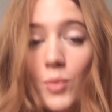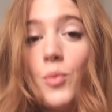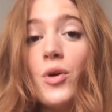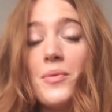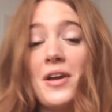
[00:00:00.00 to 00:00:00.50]

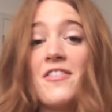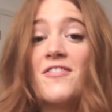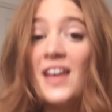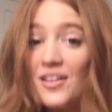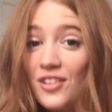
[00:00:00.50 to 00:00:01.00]
but one of my
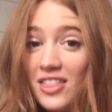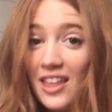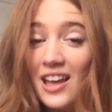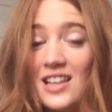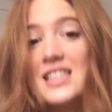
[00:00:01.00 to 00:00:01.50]
favorite
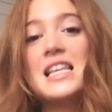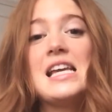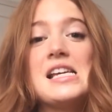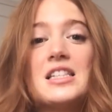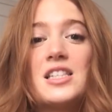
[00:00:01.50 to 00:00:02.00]
things
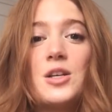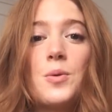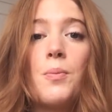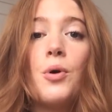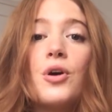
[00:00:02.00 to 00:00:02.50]
is
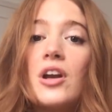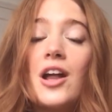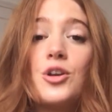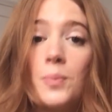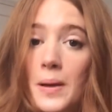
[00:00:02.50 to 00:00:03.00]
put it
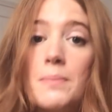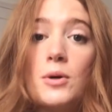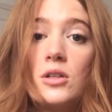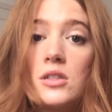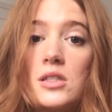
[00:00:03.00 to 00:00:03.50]
on your
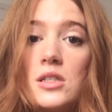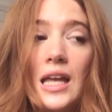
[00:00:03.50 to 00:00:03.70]
pimples.